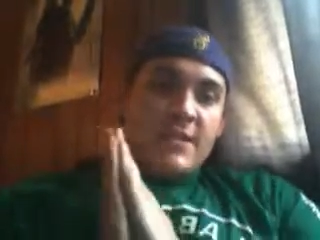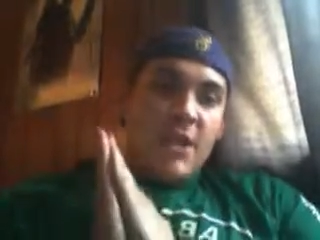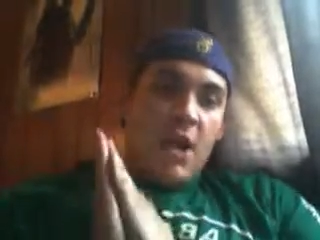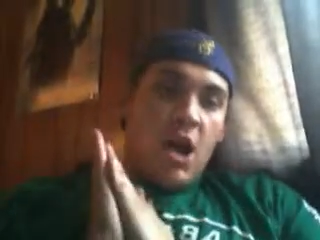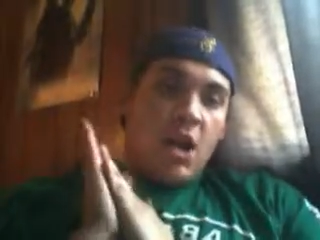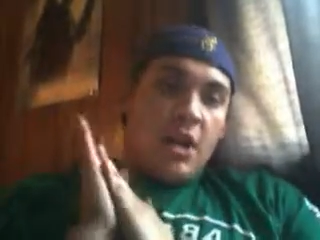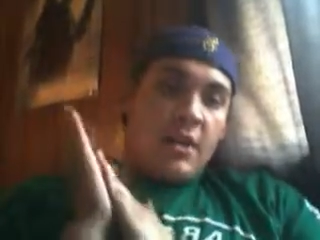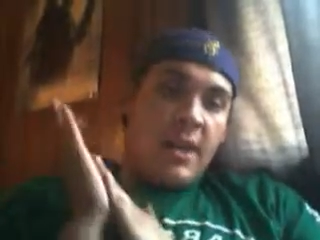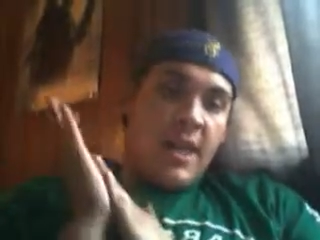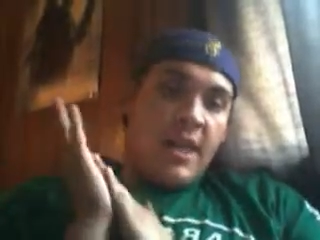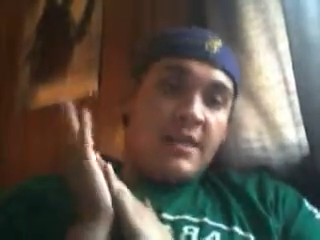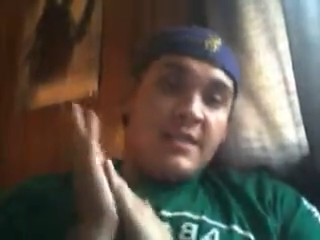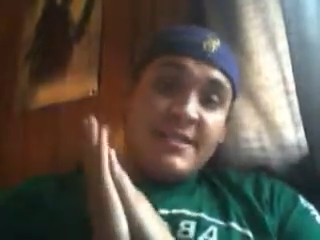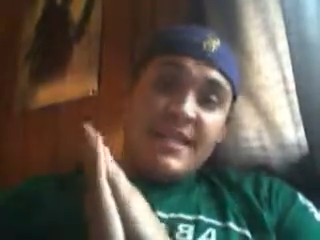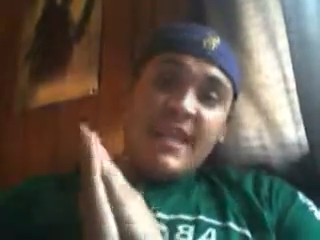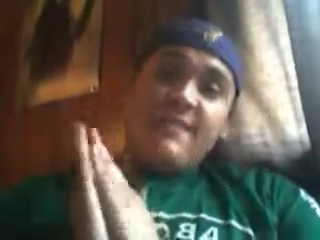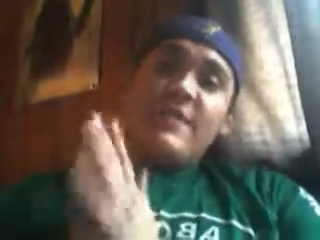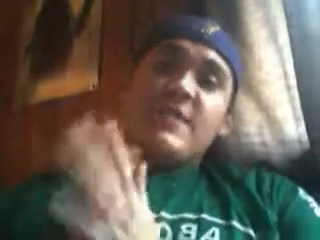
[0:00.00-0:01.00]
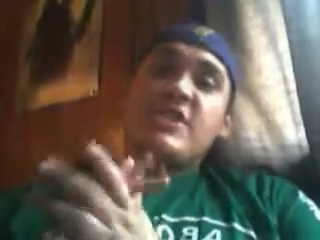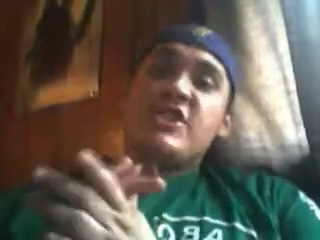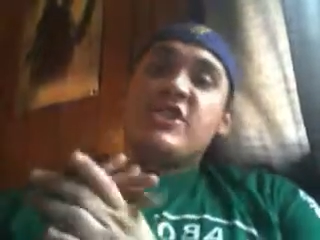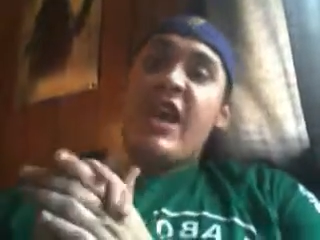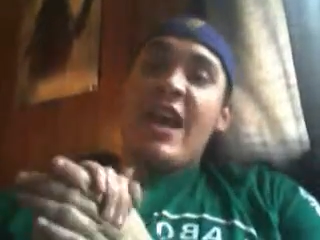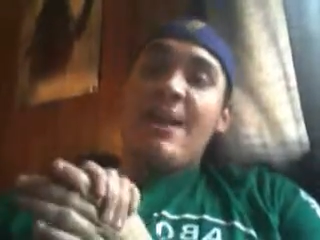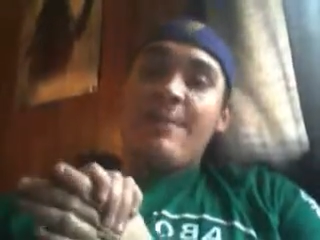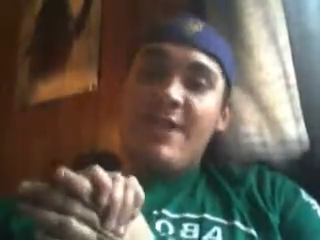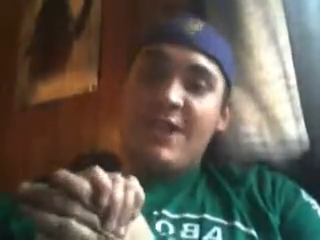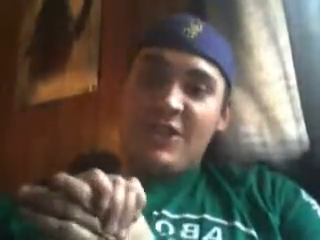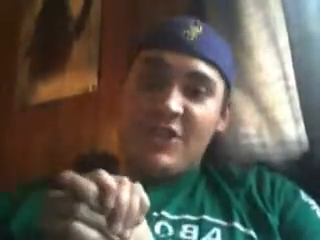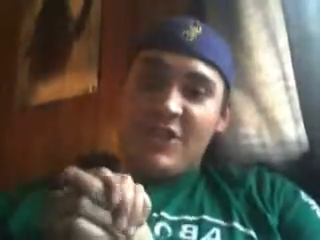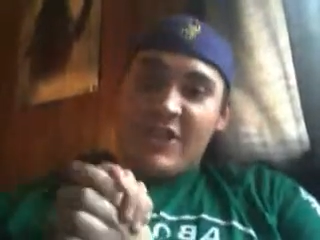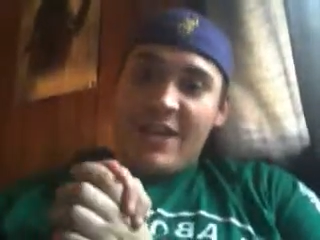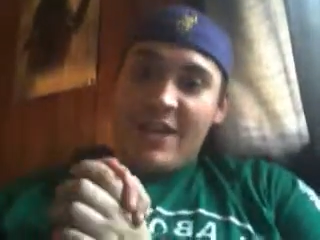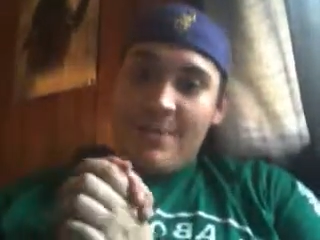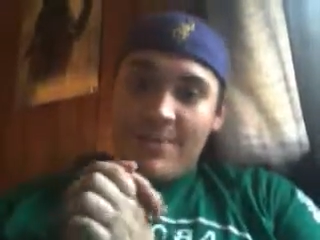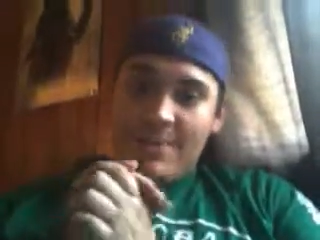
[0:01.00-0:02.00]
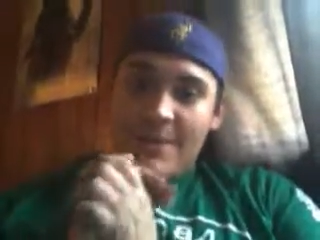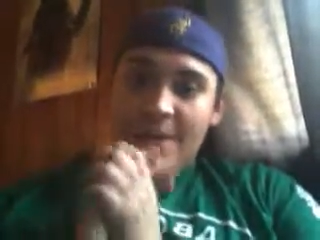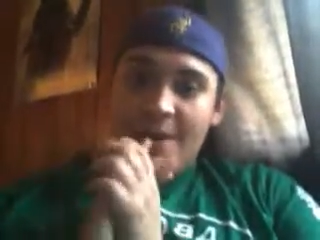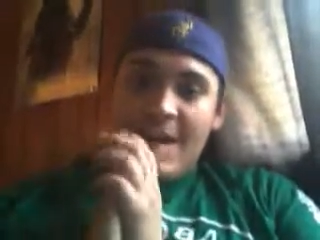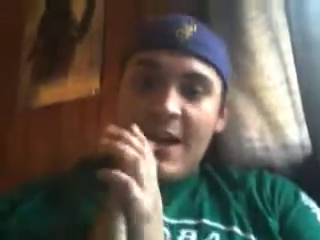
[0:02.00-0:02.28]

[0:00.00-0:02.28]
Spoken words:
talk Divas Championship.